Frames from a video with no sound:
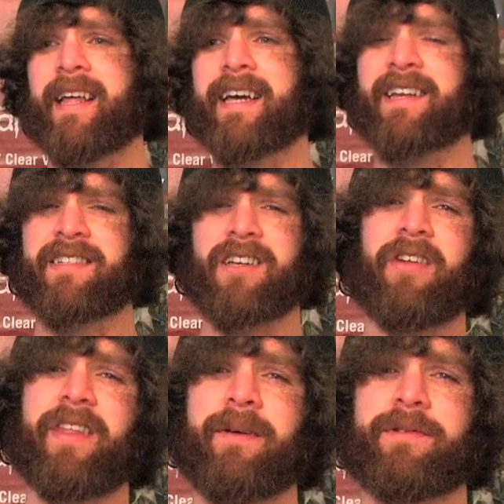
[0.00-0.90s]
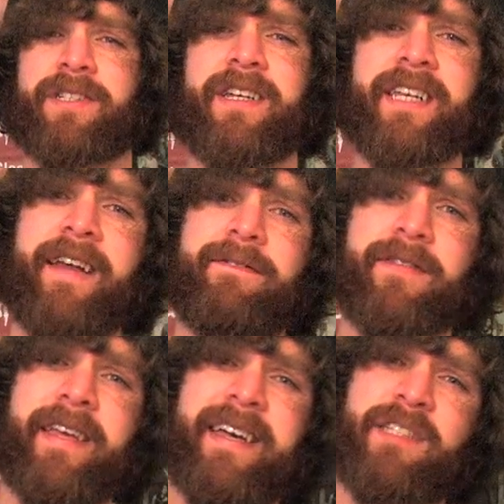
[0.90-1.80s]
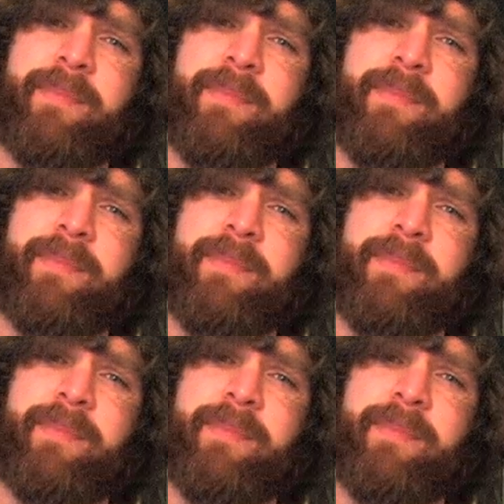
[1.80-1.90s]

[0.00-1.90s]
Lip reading: I saw that it was on Netflix,